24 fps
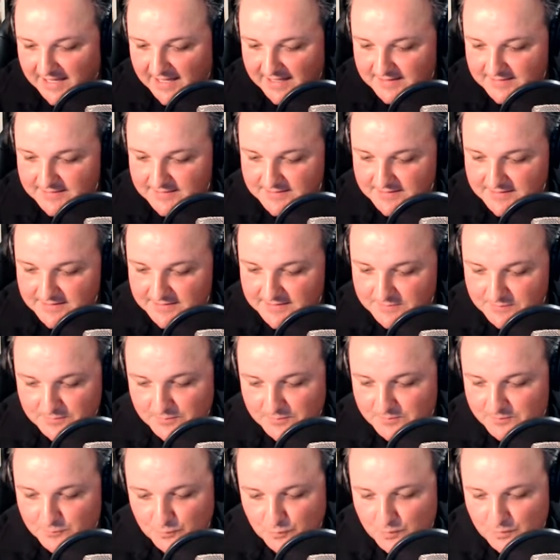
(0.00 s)
And
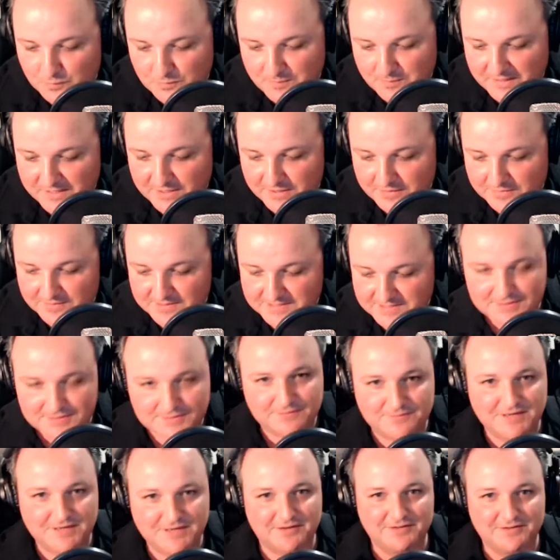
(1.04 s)
we'll be curious to sort
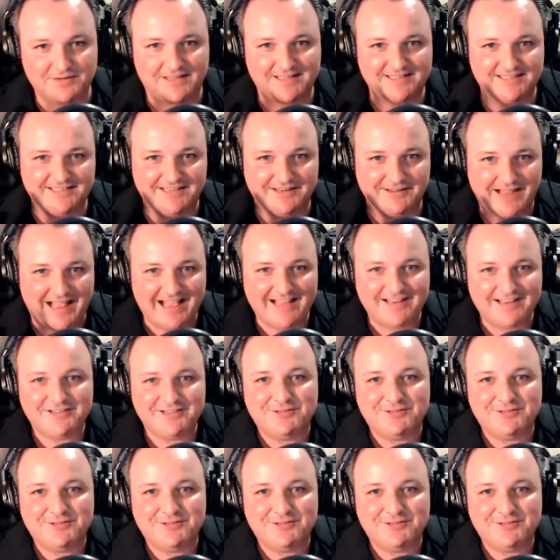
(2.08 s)
of know, like, how do